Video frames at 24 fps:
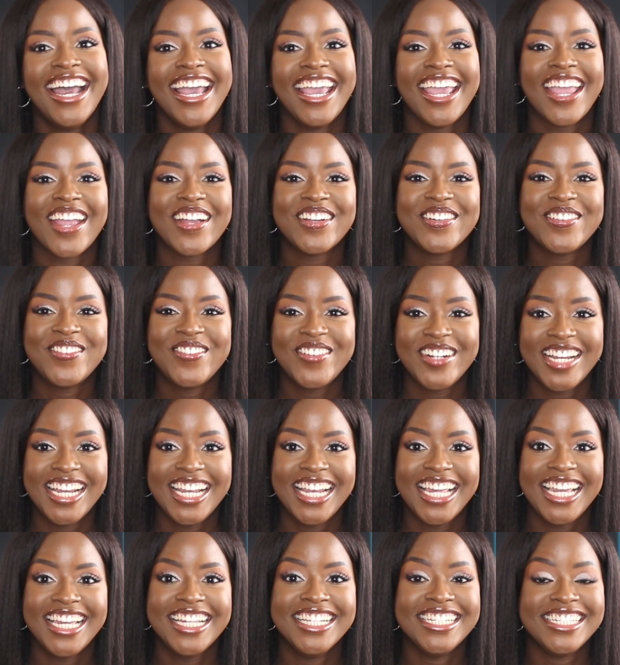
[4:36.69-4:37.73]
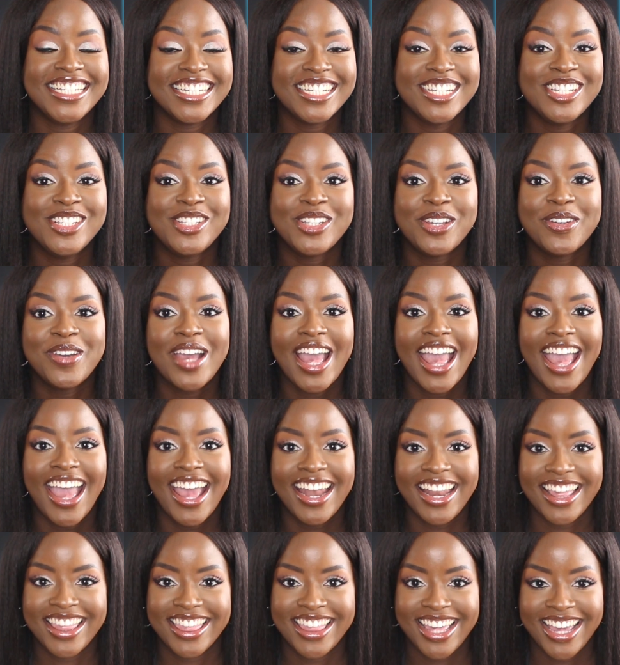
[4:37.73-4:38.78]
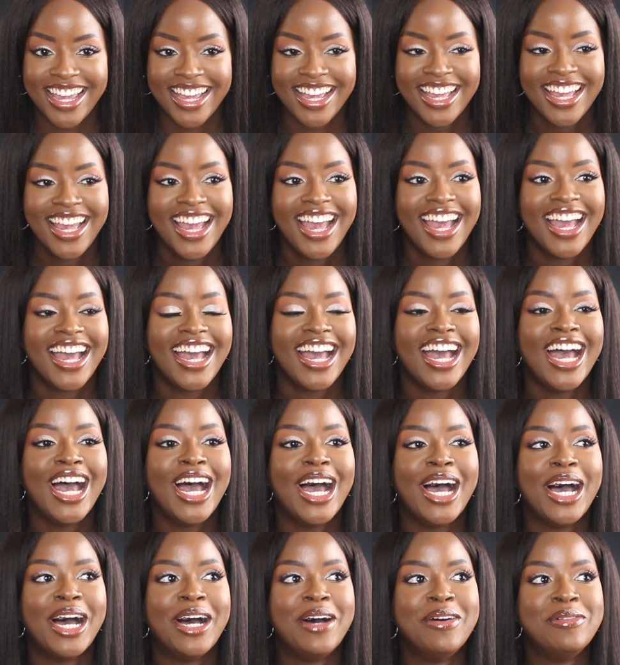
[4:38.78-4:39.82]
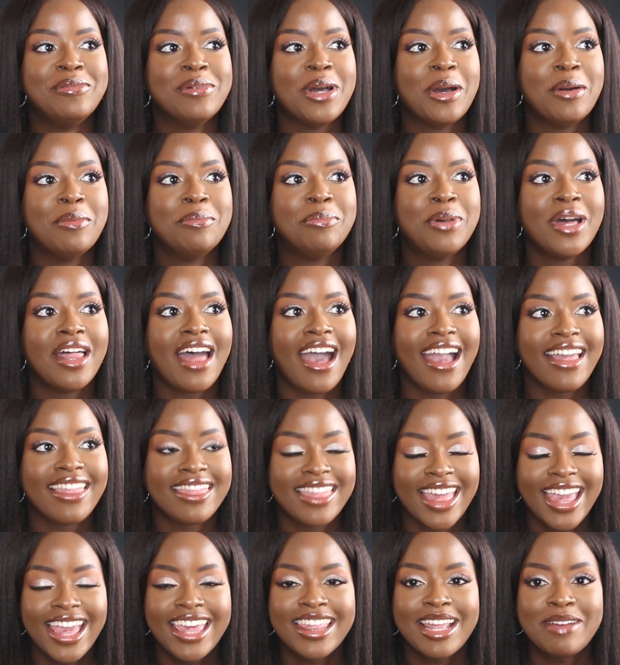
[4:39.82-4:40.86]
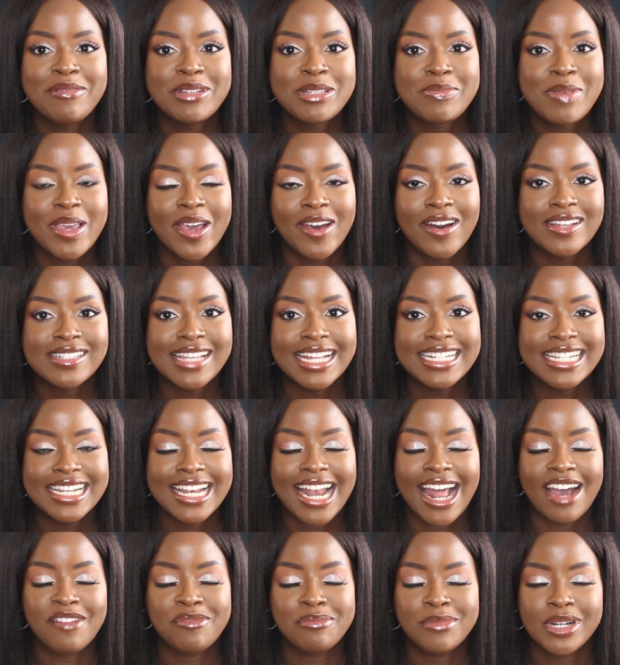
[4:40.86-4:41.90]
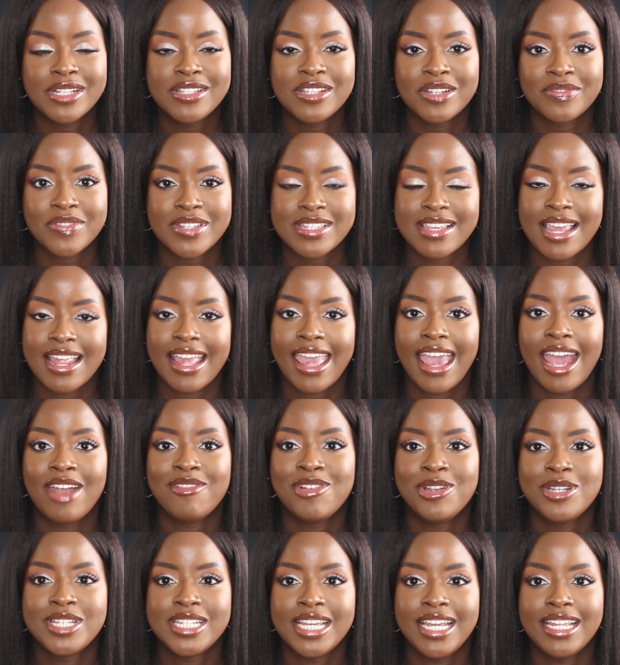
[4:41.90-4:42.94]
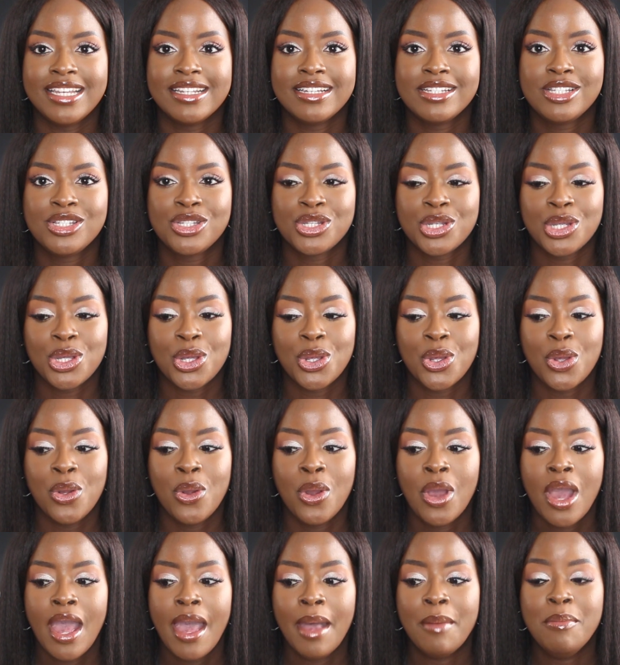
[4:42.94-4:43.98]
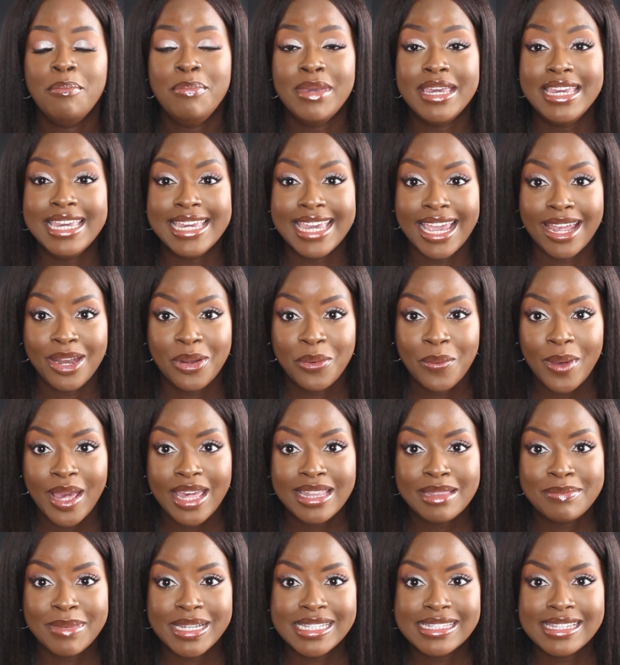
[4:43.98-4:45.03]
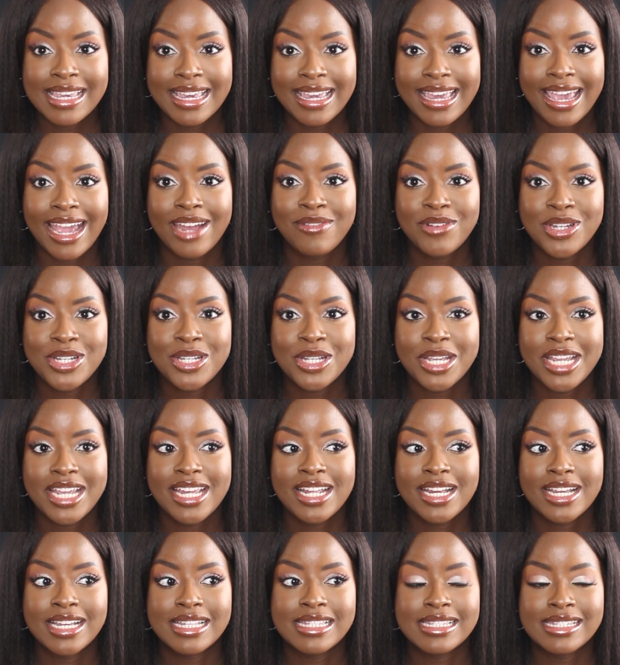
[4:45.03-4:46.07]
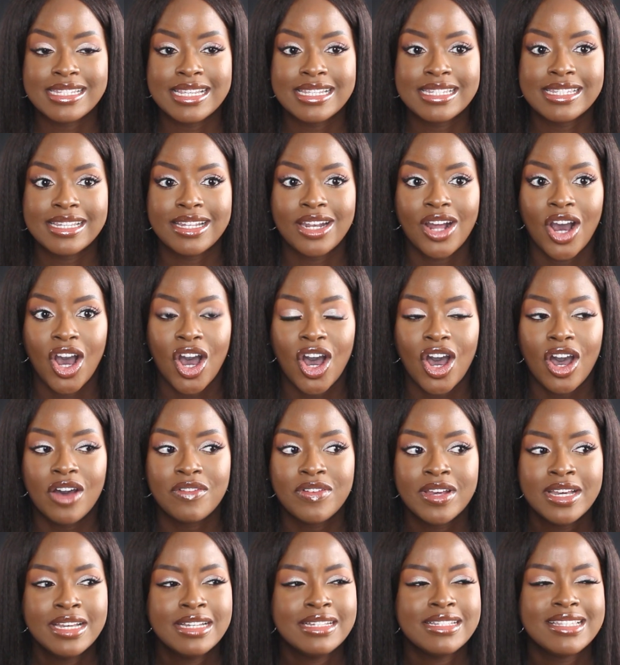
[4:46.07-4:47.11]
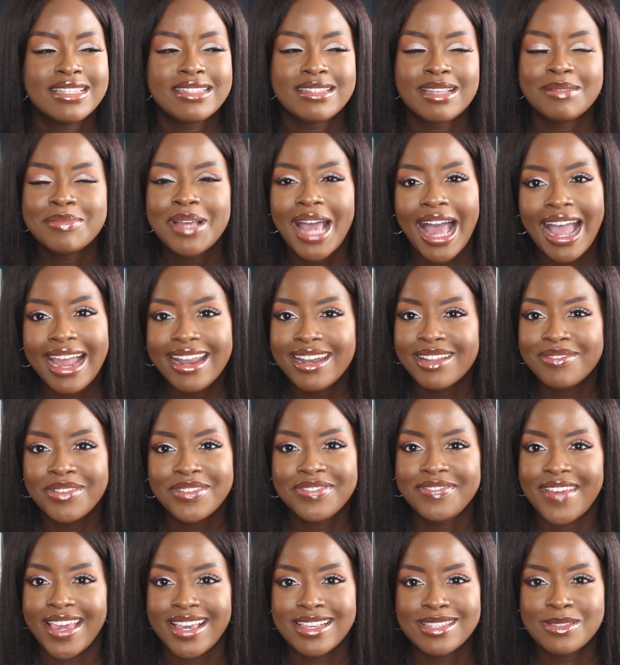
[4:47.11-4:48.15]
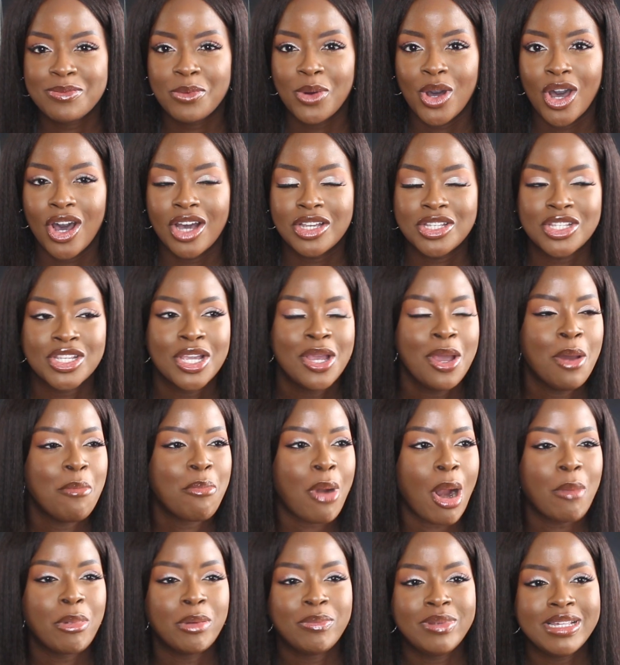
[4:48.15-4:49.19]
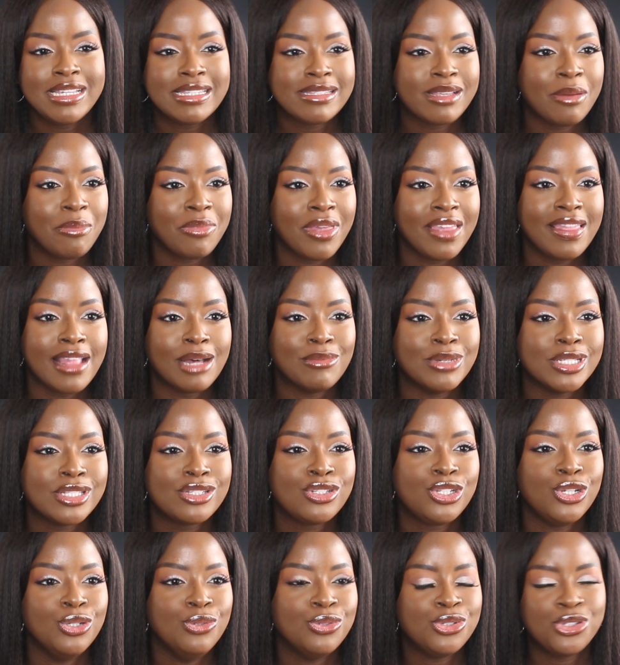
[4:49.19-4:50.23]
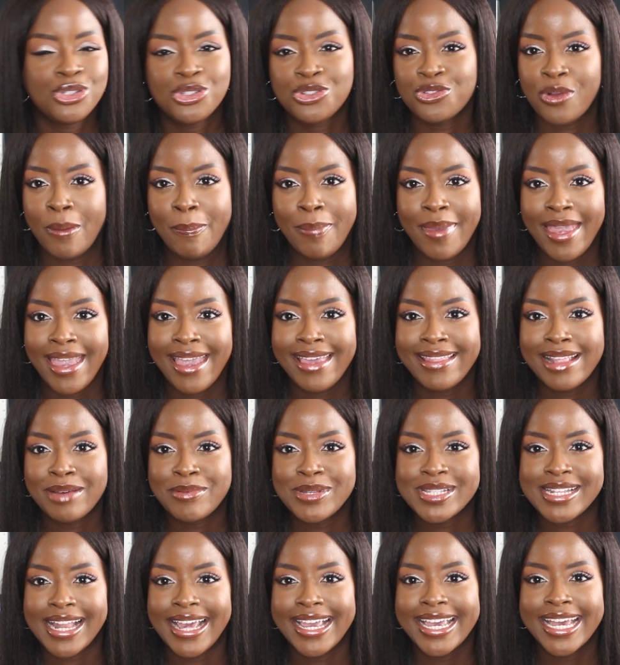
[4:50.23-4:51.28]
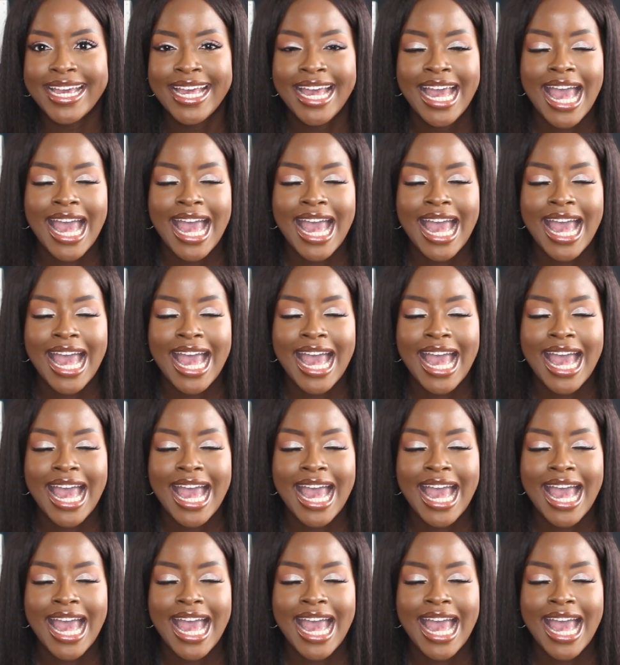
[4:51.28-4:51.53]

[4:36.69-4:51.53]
It really didn't do anything. But I think that was because I didn't have much of a skincare routine to begin with. My skincare routine consisted of some kind of a face wash, probably something that was too stripping, that was like